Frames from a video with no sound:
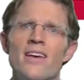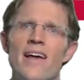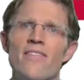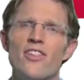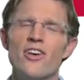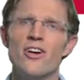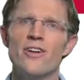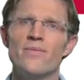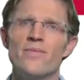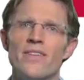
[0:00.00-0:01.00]
And
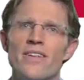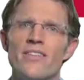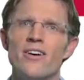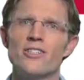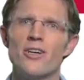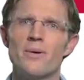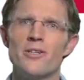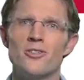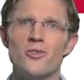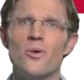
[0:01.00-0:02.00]
third, the hot topic
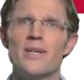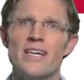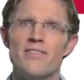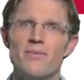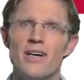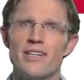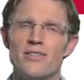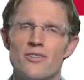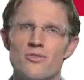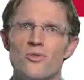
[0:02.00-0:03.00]
you should always have in mind
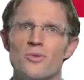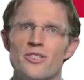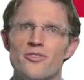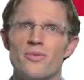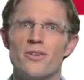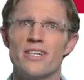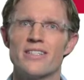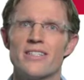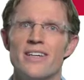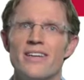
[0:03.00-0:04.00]
across all digital
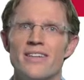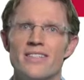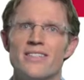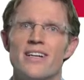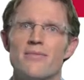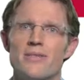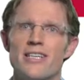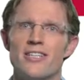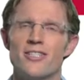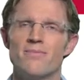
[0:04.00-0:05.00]
products is data
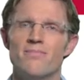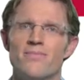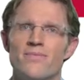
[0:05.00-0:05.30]
protection.